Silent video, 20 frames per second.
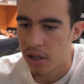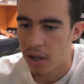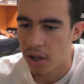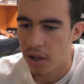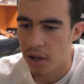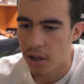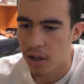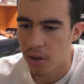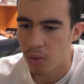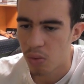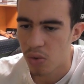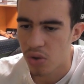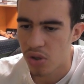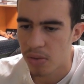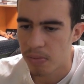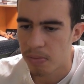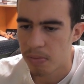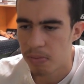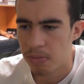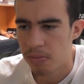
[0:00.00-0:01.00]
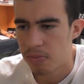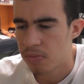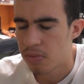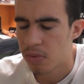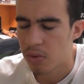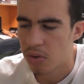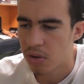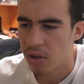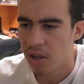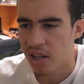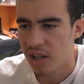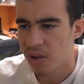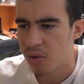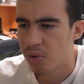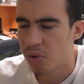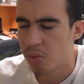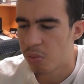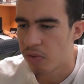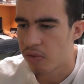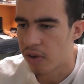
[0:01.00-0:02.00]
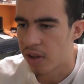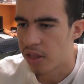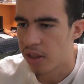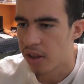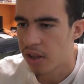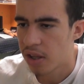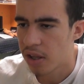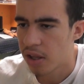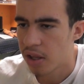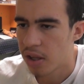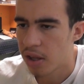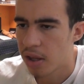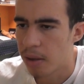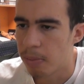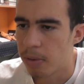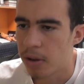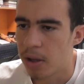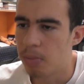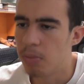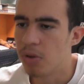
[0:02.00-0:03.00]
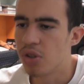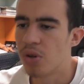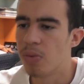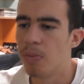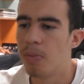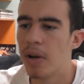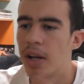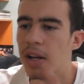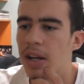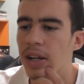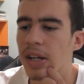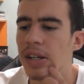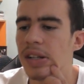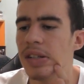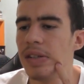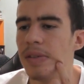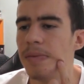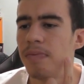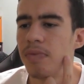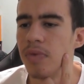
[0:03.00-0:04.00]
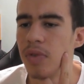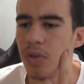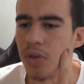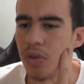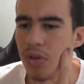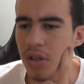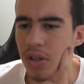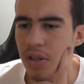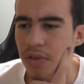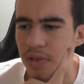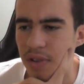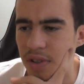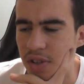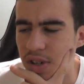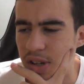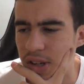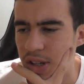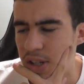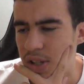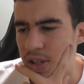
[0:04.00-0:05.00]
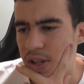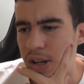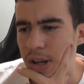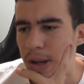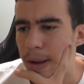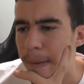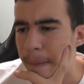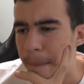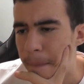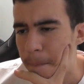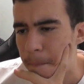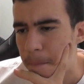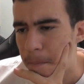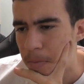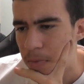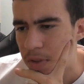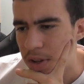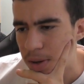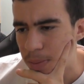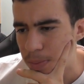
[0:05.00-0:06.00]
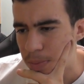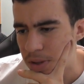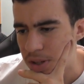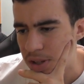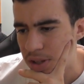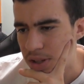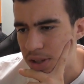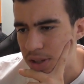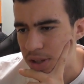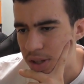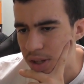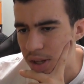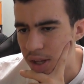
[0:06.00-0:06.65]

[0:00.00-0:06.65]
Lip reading: and that was a good move, I think. He played bishop back on f6, then I played